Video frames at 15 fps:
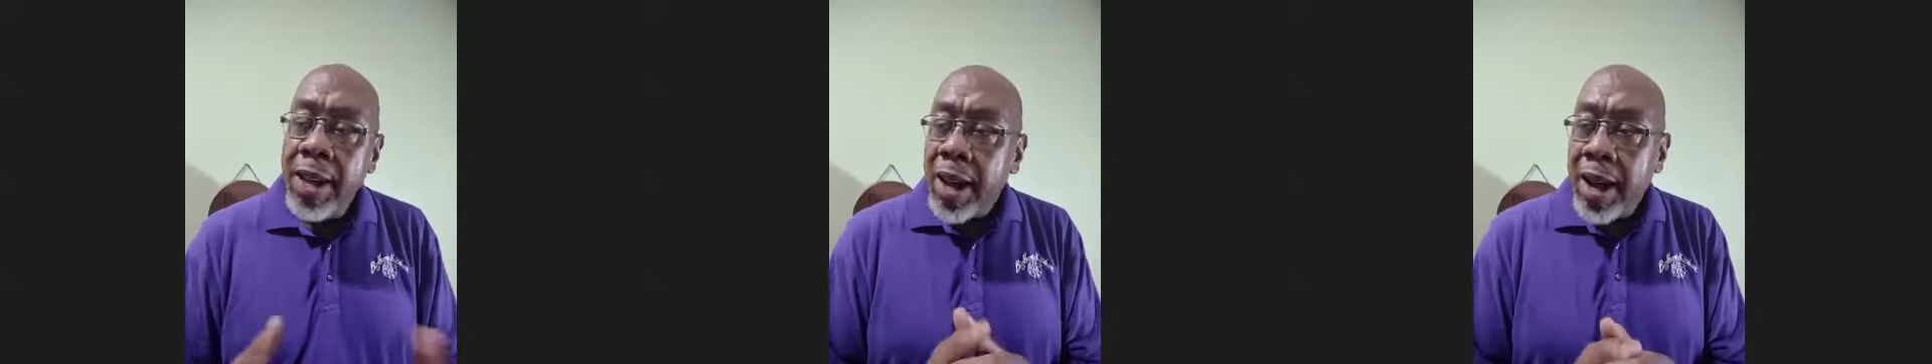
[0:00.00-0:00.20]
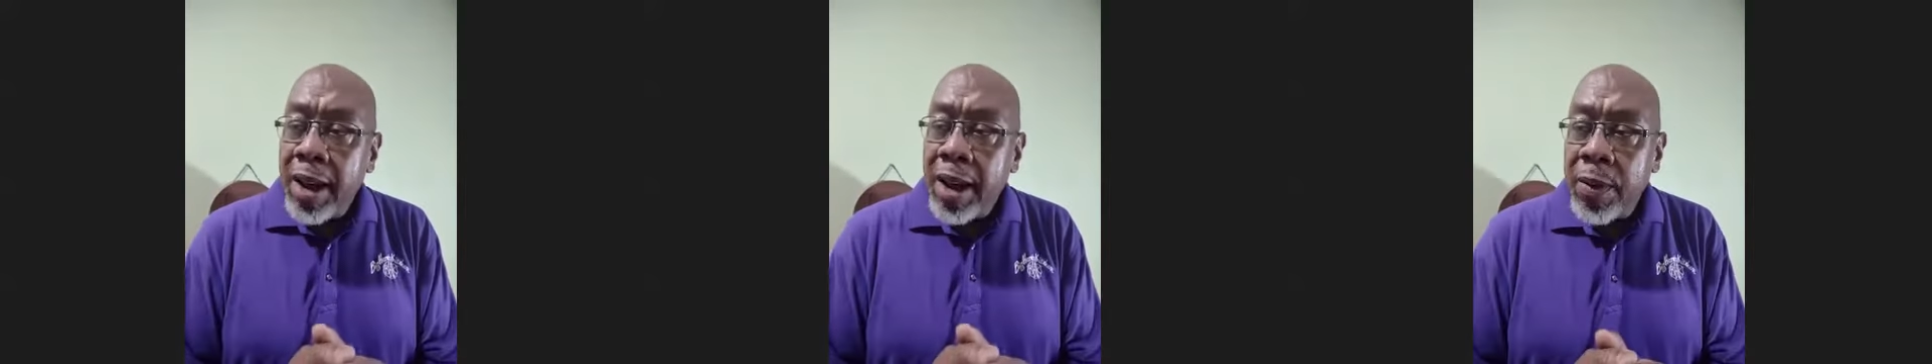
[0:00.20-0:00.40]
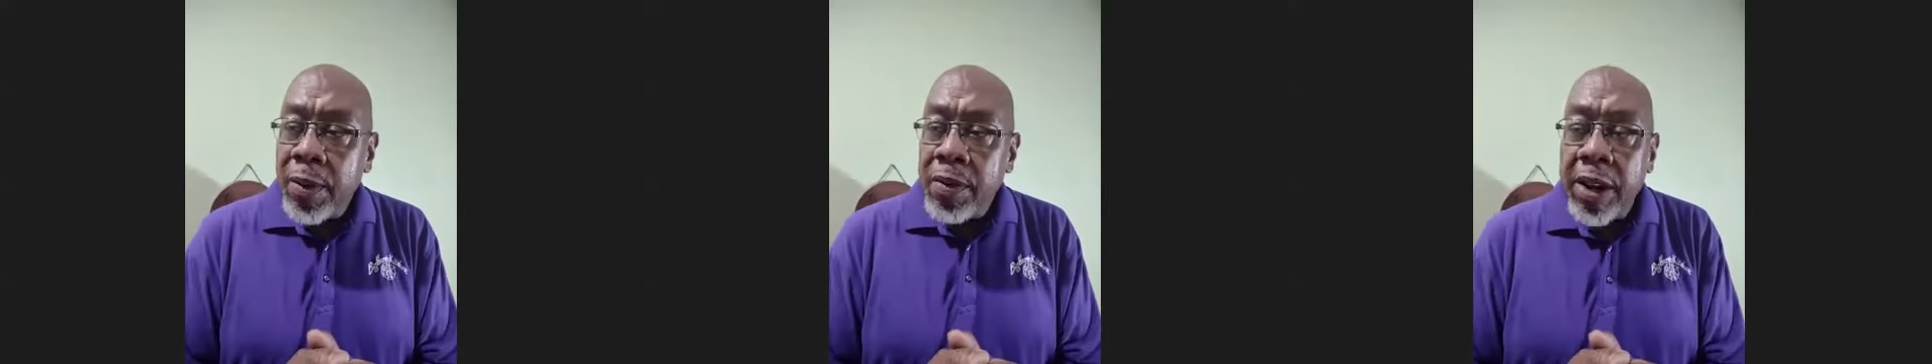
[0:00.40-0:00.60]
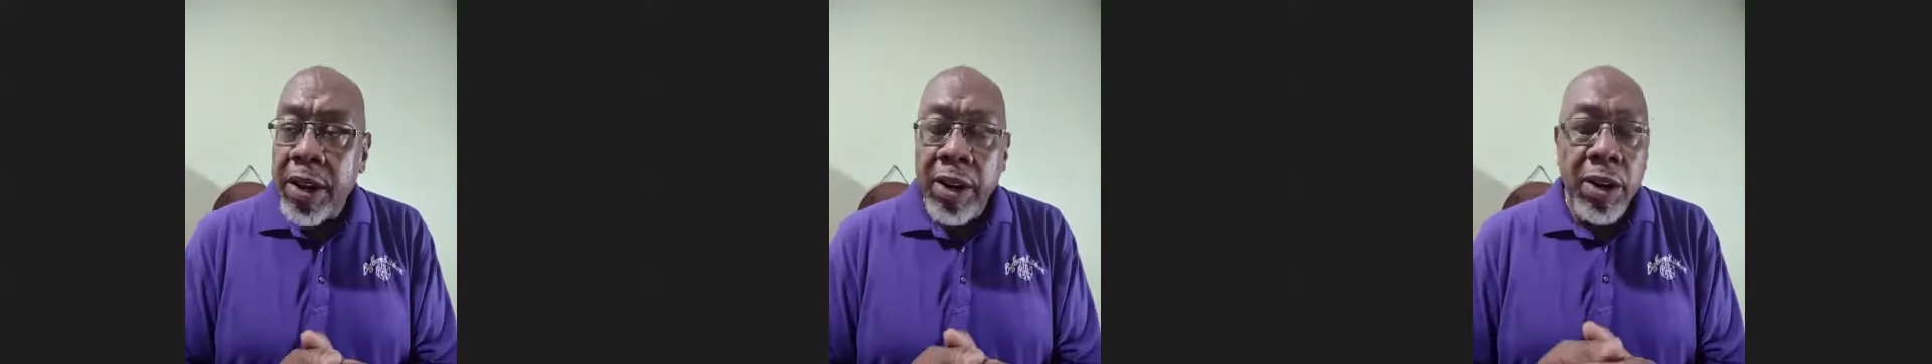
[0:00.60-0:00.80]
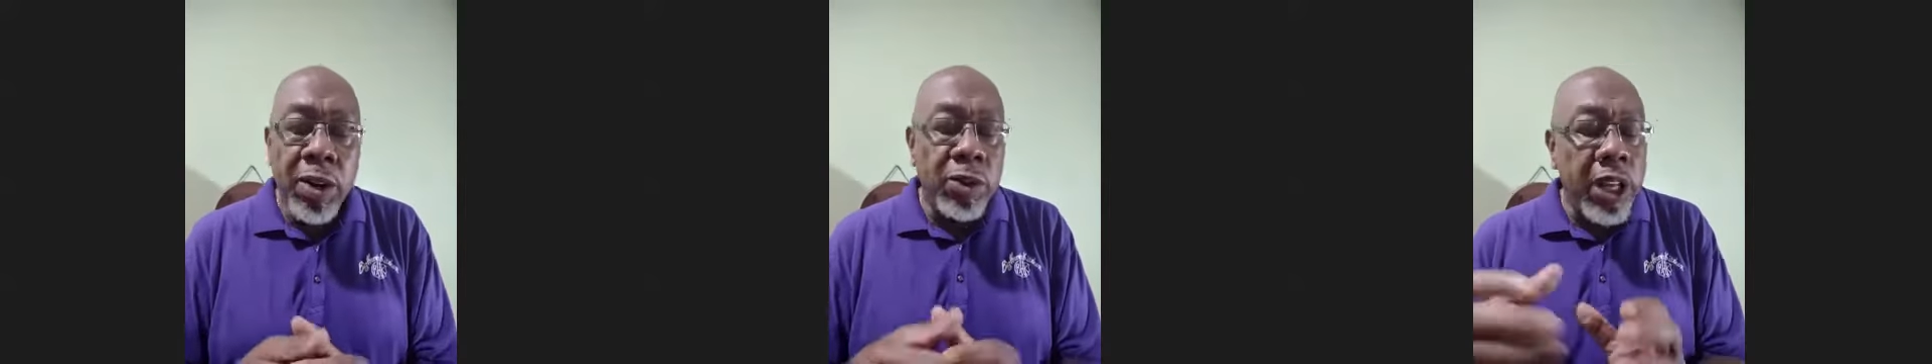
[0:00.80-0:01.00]
We've done
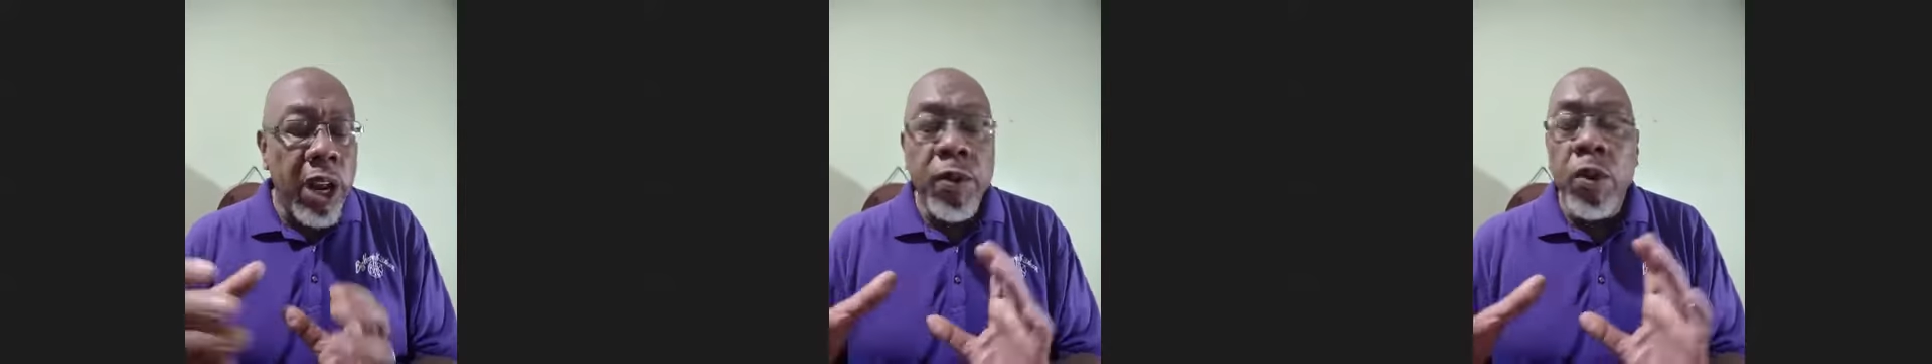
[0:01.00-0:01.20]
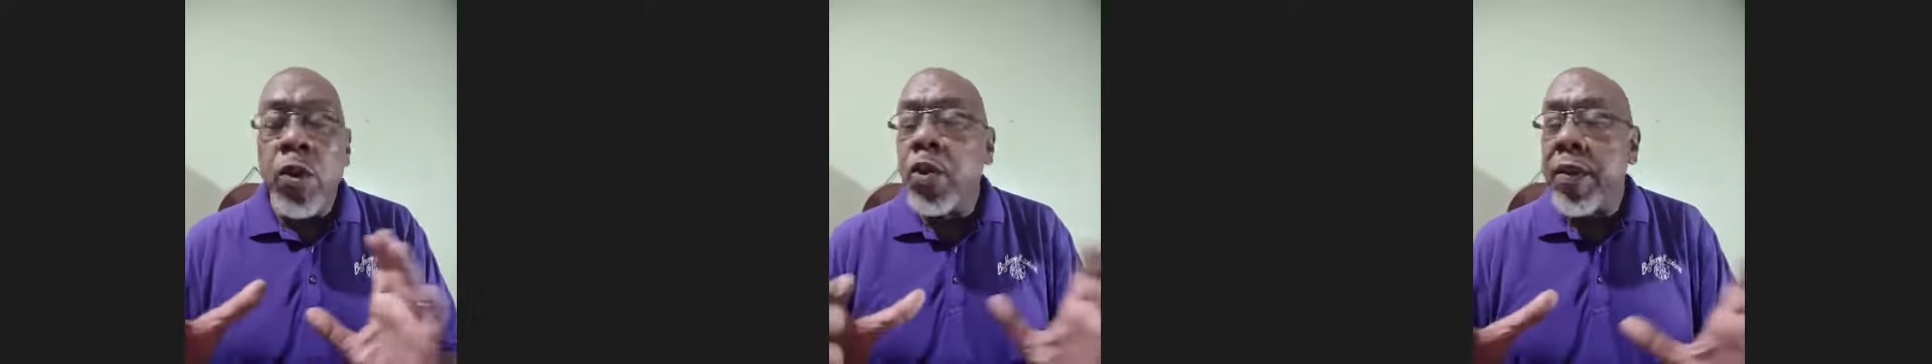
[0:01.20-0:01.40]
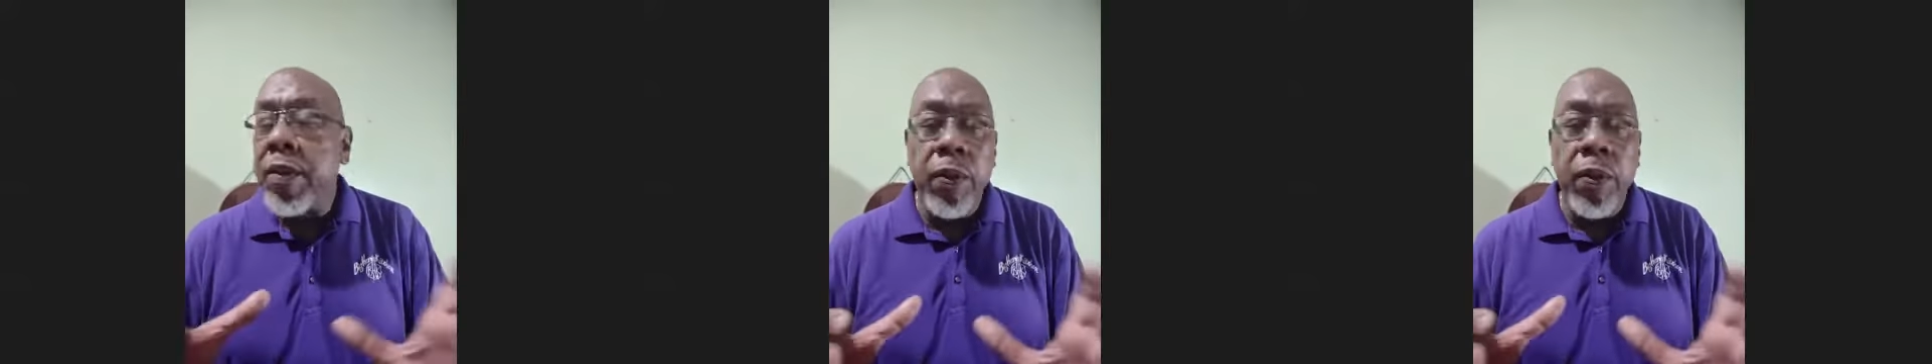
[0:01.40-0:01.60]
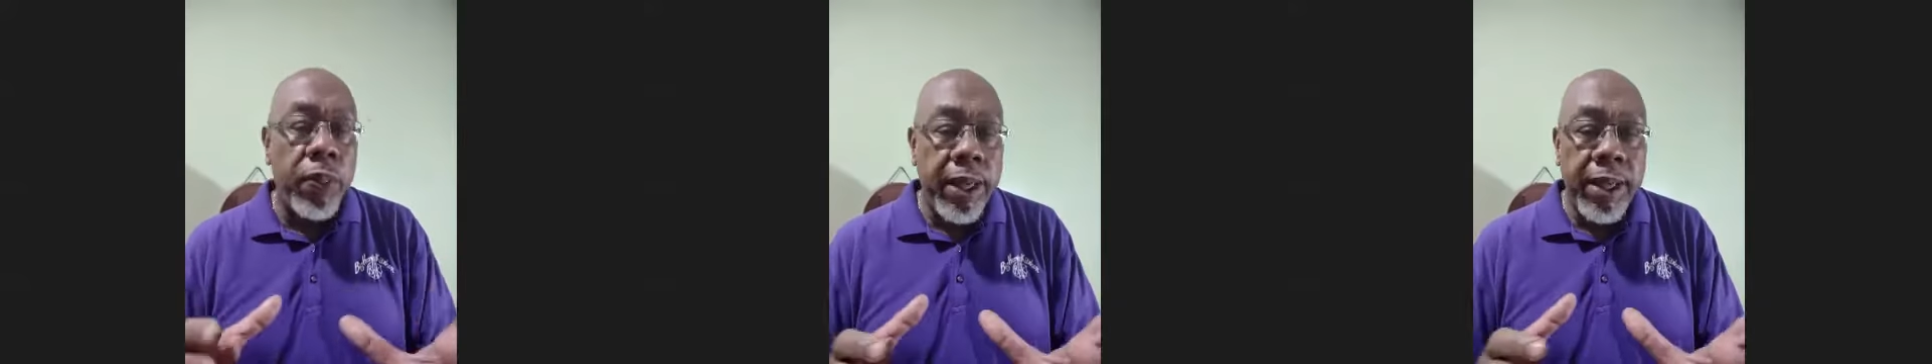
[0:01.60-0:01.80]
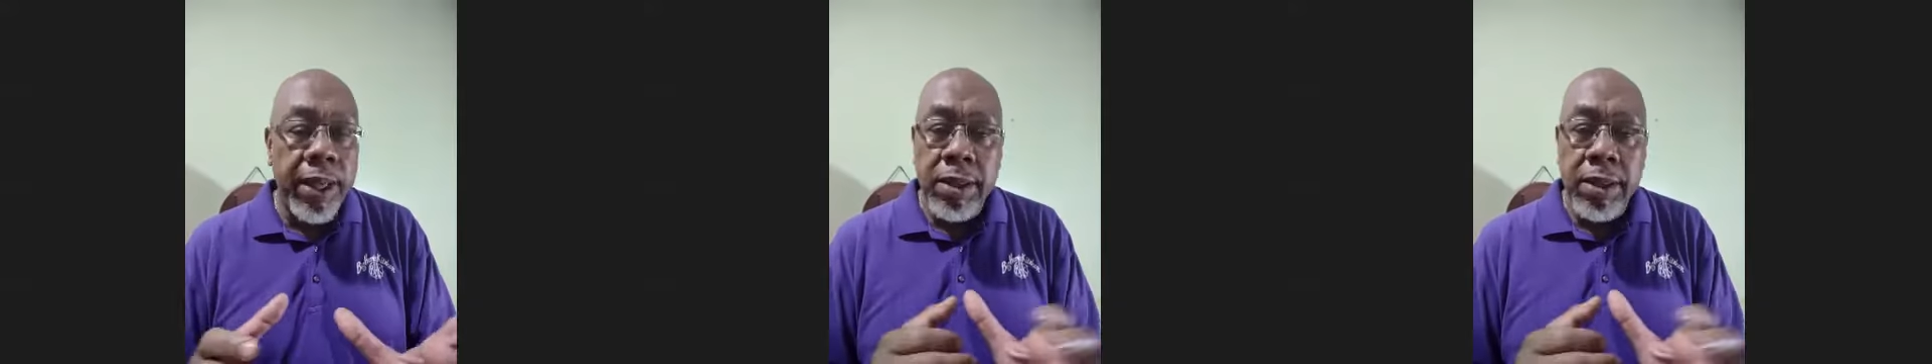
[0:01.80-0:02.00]
it on several different
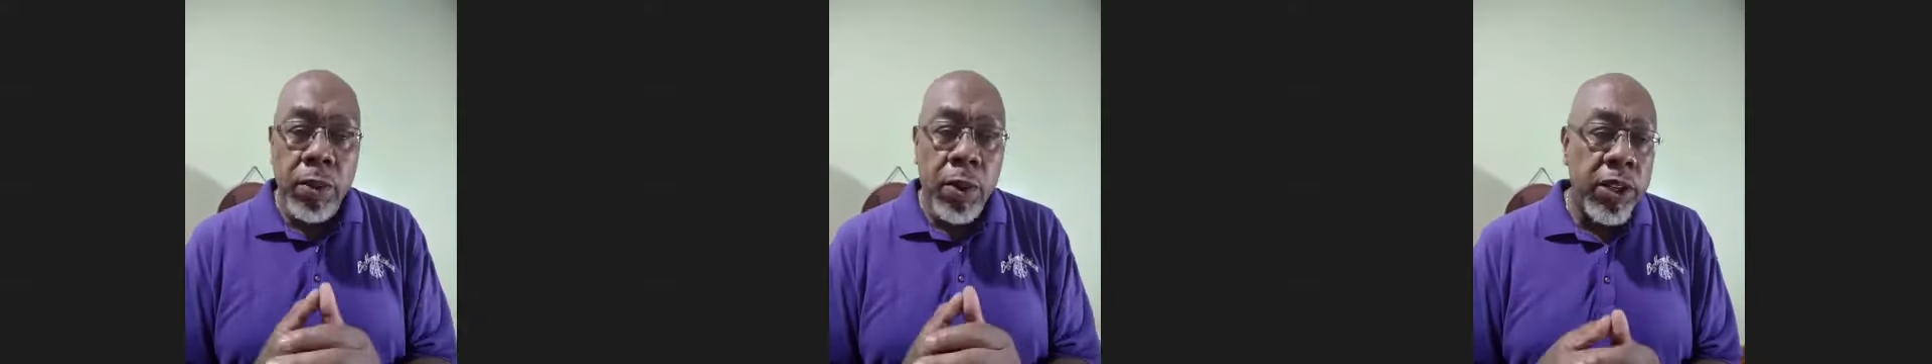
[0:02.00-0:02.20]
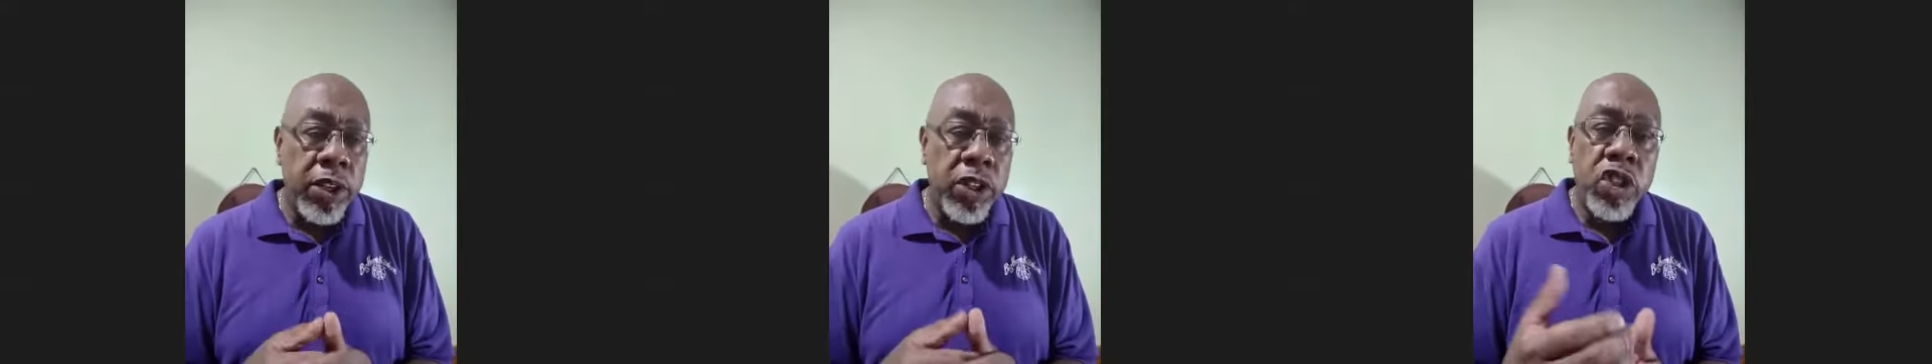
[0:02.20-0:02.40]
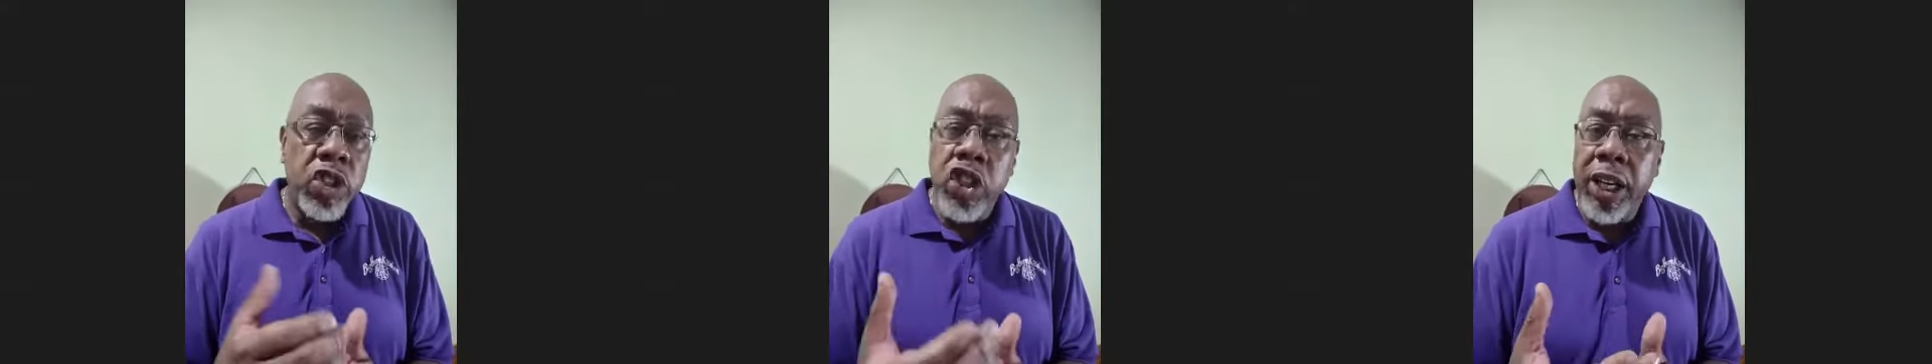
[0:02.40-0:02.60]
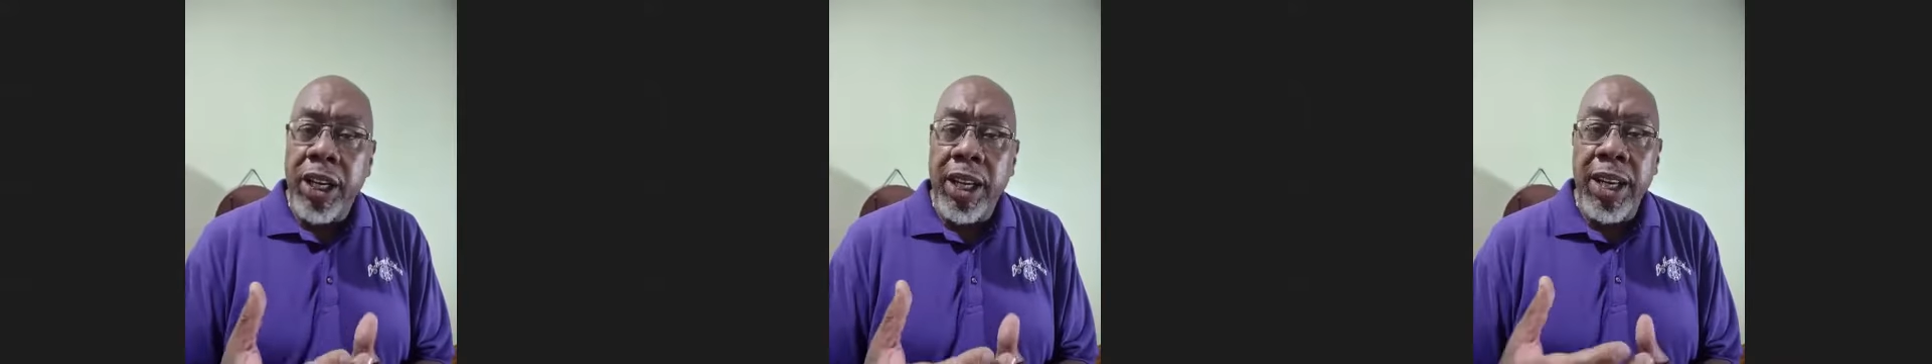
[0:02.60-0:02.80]
things, whether it's chicken,